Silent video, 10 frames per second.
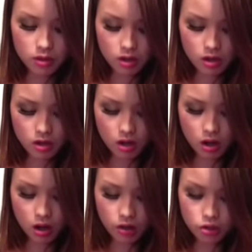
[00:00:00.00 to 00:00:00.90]
There
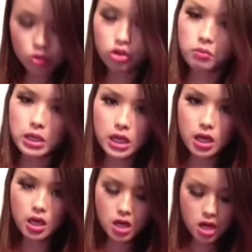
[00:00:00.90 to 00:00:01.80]
are other social
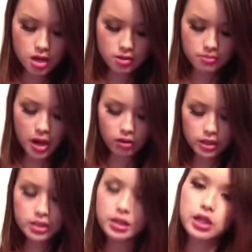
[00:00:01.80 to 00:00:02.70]
media um,
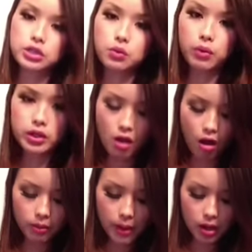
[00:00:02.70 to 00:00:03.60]
outlets that I do want to
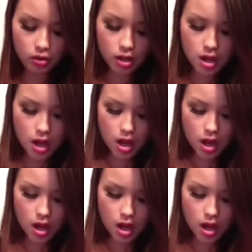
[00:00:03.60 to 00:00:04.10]
talk about.